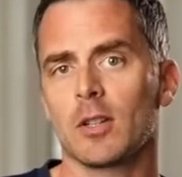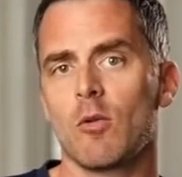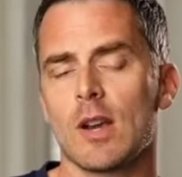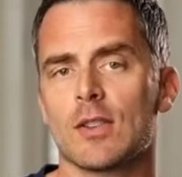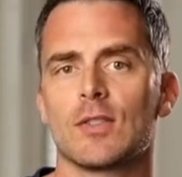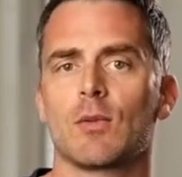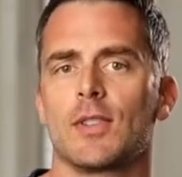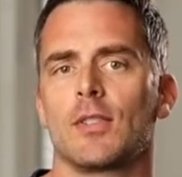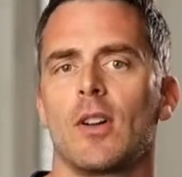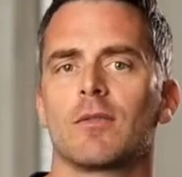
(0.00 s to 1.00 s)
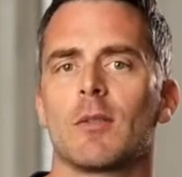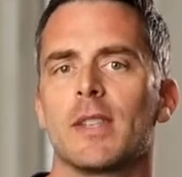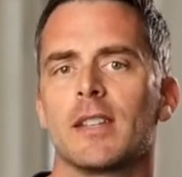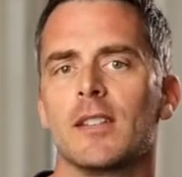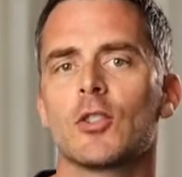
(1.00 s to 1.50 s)
questions we saw from
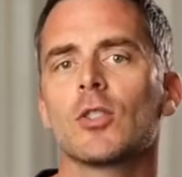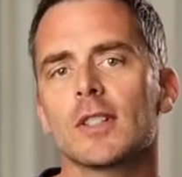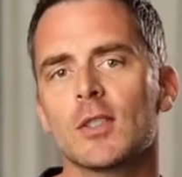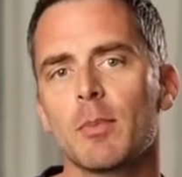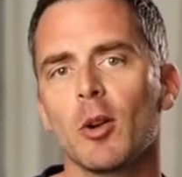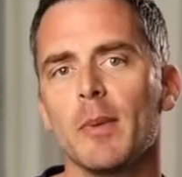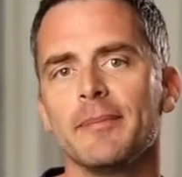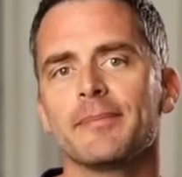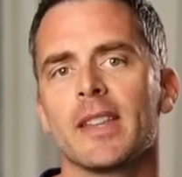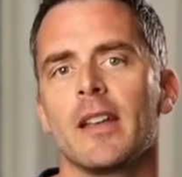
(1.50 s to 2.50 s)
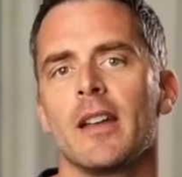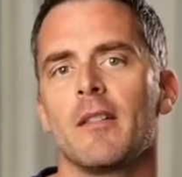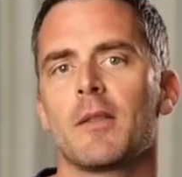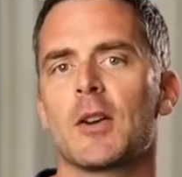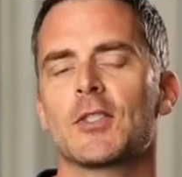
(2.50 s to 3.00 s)
the initial experiment.
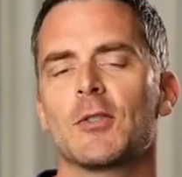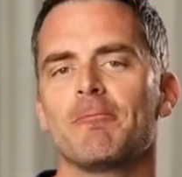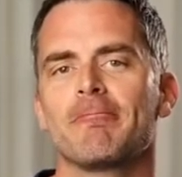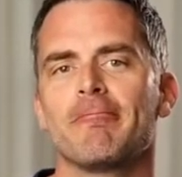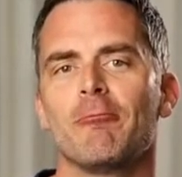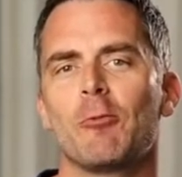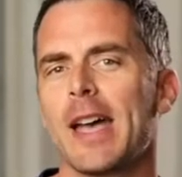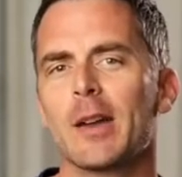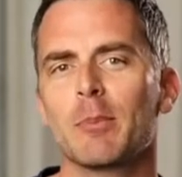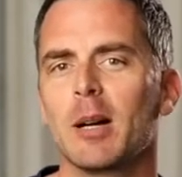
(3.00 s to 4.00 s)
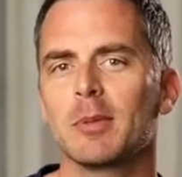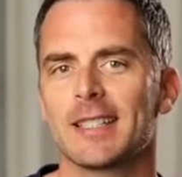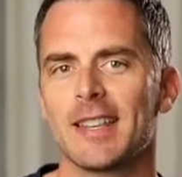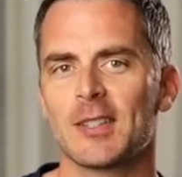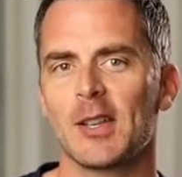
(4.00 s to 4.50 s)
First, without a
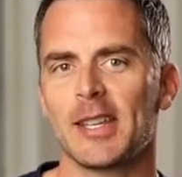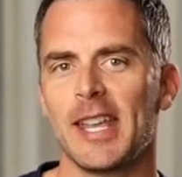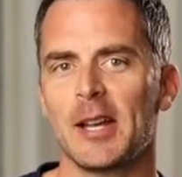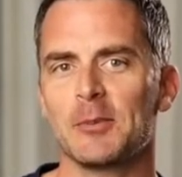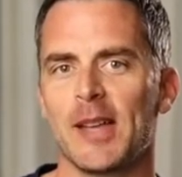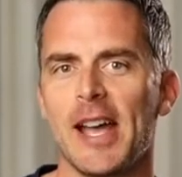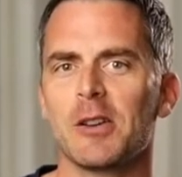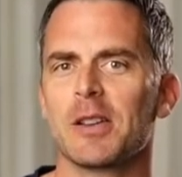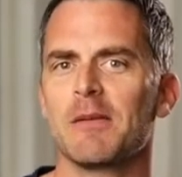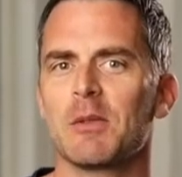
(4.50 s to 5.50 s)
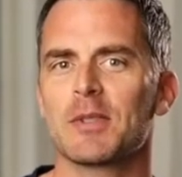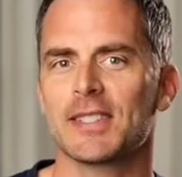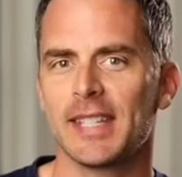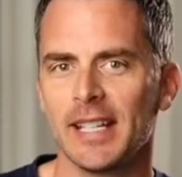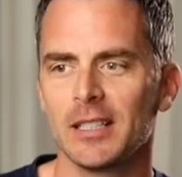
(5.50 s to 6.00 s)
public dislike count, how can viewers
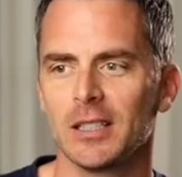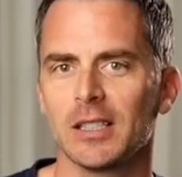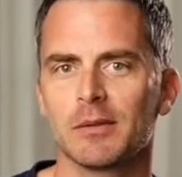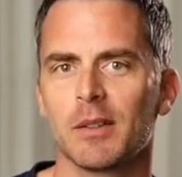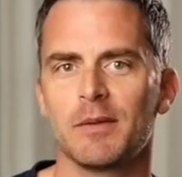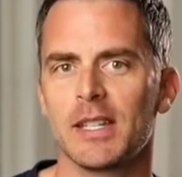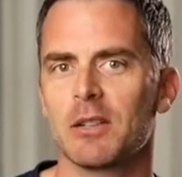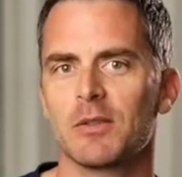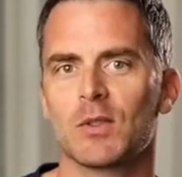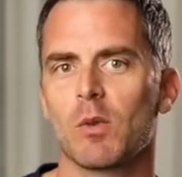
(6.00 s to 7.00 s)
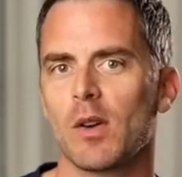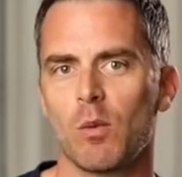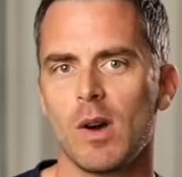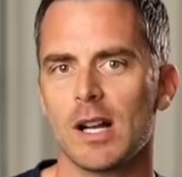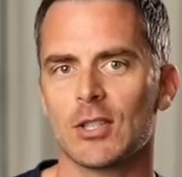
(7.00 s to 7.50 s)
tell if a video is
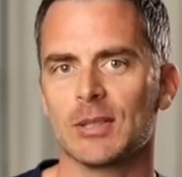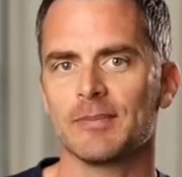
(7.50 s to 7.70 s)
worth watching?